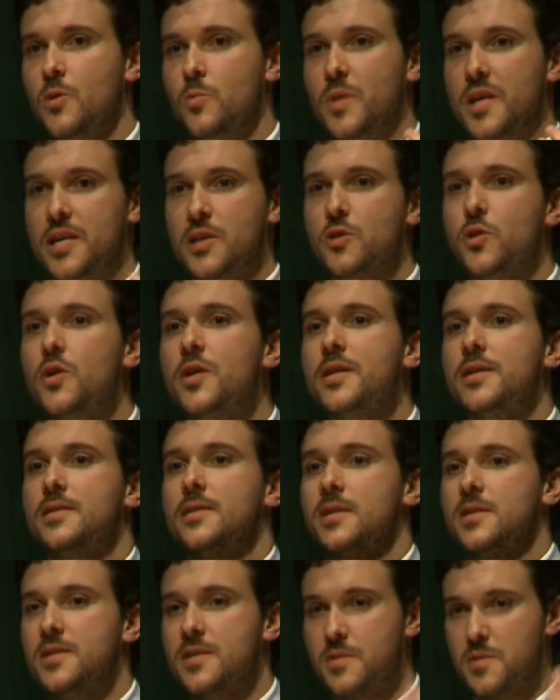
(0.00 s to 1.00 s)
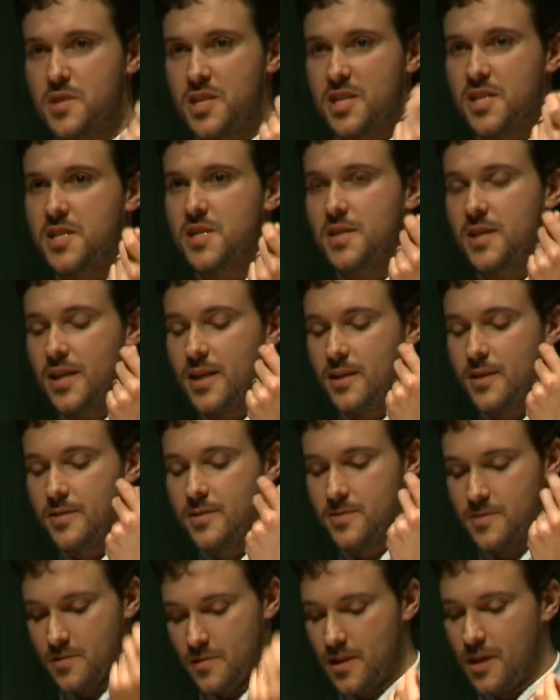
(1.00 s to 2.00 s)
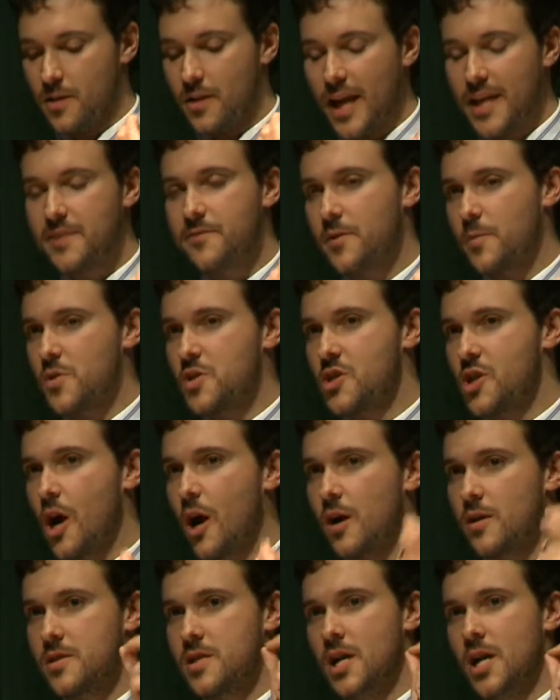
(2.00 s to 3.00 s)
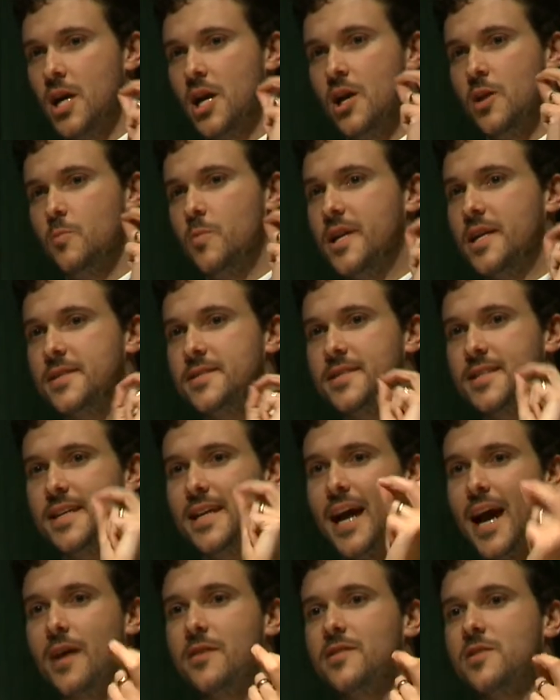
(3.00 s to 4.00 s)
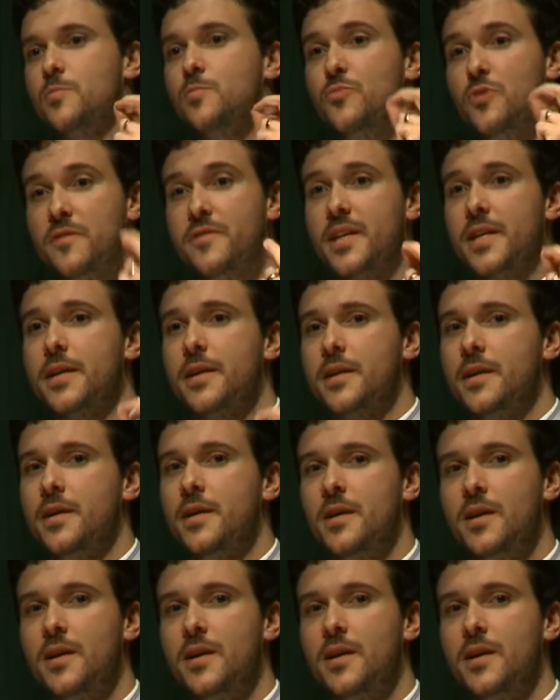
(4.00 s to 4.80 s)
We can look at the light from the stars, we can see how they're moving,